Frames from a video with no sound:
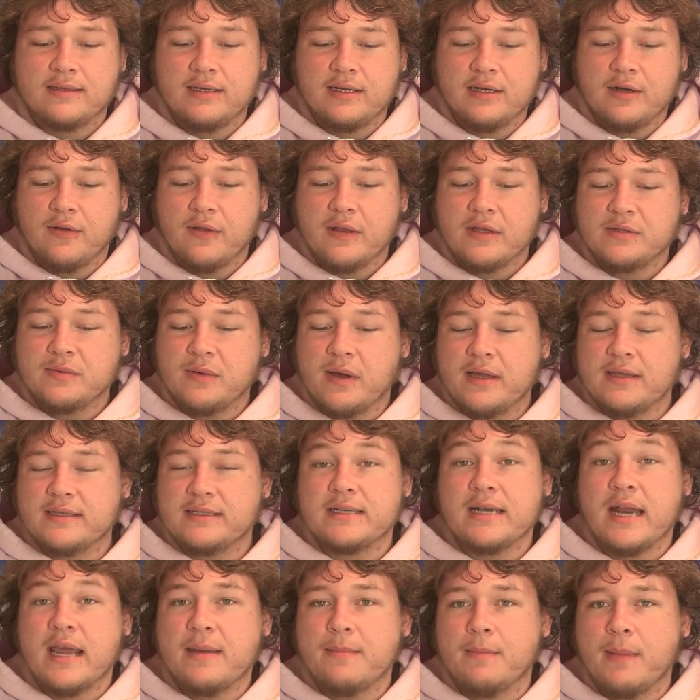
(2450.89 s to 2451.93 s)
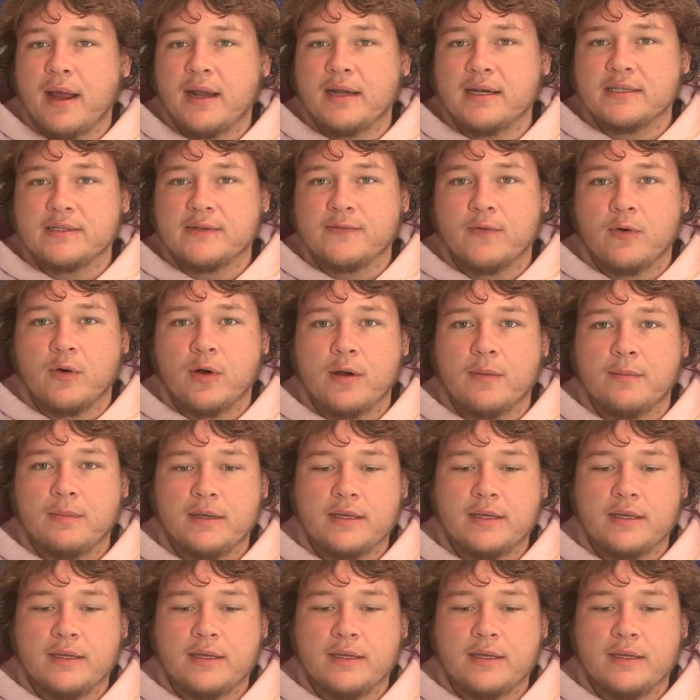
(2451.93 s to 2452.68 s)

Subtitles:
That's why it's an A- for him.